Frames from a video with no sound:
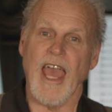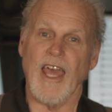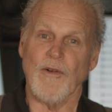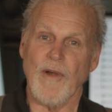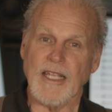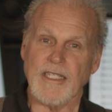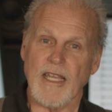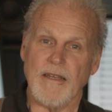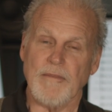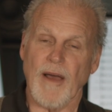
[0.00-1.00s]
and raise
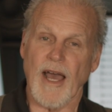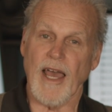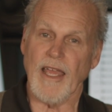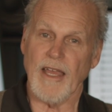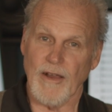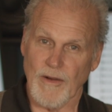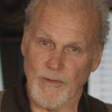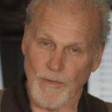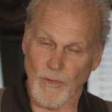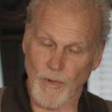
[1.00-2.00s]
it by
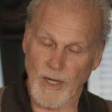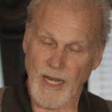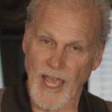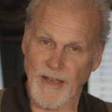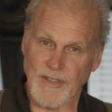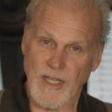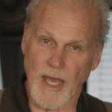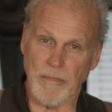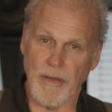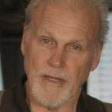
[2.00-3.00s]
one half step,